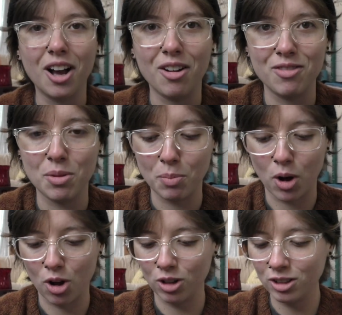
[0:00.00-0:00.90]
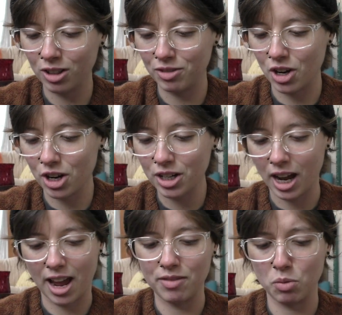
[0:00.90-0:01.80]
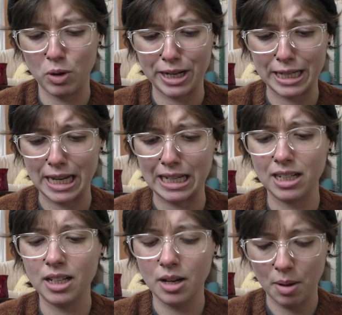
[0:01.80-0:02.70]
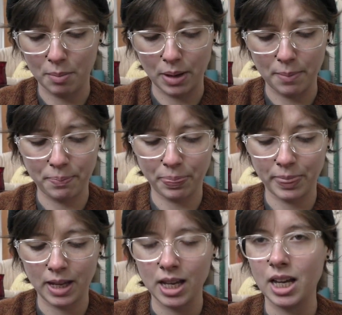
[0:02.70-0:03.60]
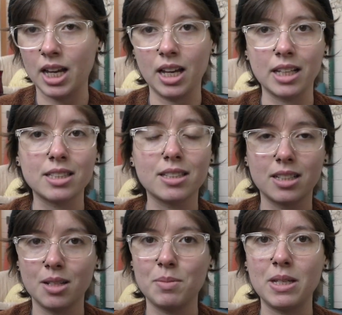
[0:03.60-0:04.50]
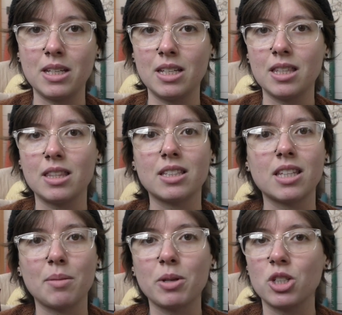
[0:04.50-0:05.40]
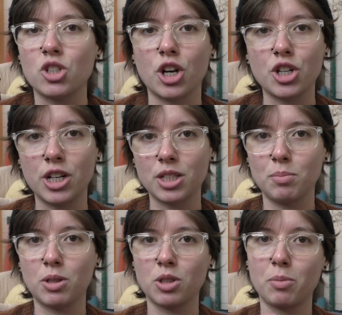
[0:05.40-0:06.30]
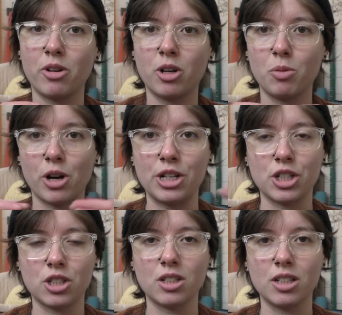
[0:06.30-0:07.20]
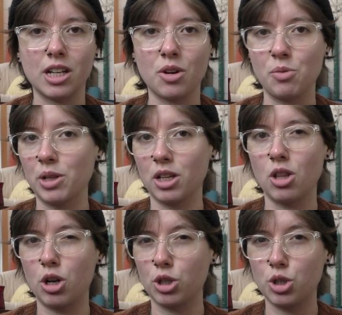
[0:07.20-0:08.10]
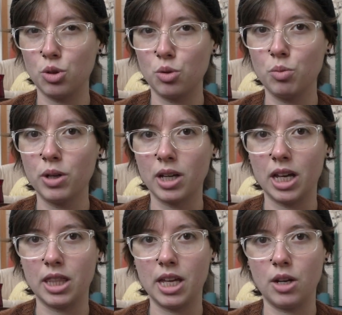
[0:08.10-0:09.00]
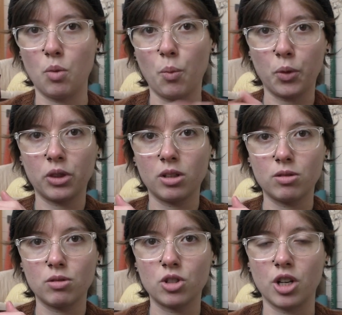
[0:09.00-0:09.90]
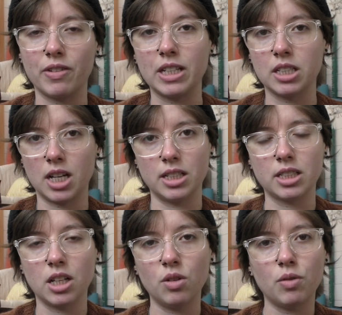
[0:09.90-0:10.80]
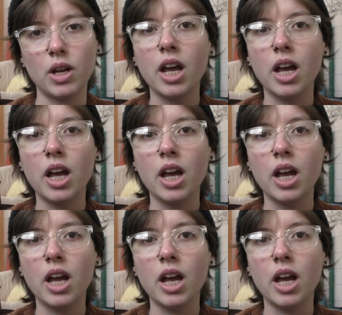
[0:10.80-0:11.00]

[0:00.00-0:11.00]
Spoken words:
of the ball of yarn. I haven't weighed it yet, but it's gonna be the same construction as a mussel burrow, where I just knit a really long tube and then shove it inside itself.